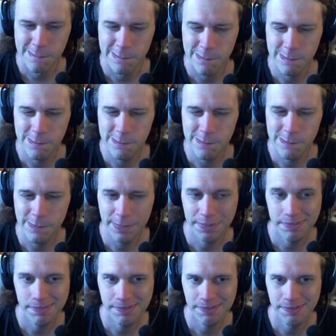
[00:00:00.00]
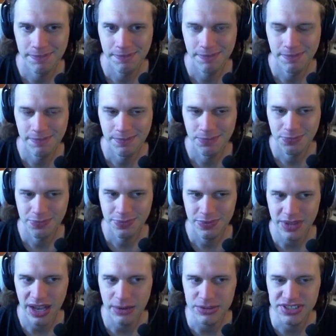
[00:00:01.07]
Mm,
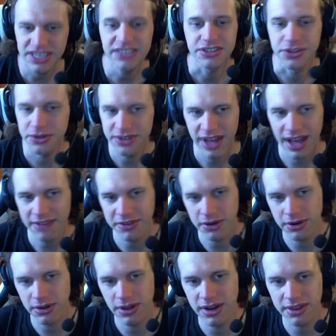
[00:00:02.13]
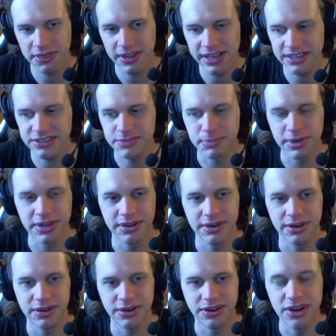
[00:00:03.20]
I would say it's good to have it on a lot of things, but
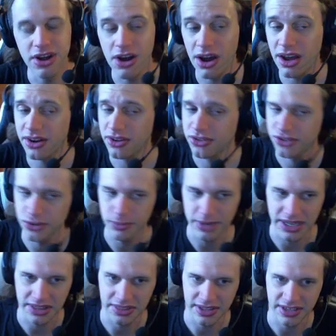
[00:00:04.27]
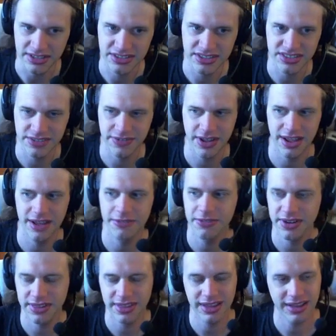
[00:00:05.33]
not on too many things. Because if
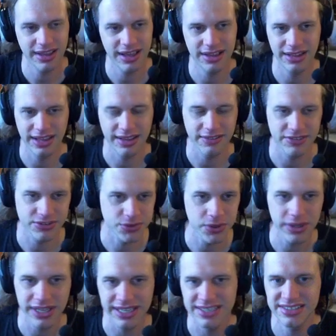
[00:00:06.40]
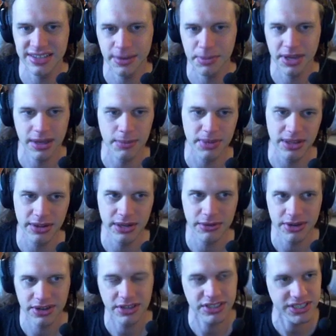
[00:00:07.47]
everything, like, if it's really easy to pick up healing
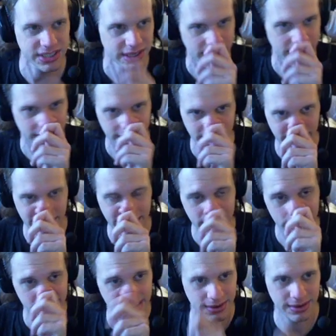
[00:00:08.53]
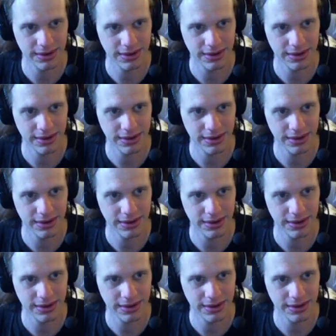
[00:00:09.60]
reduction, then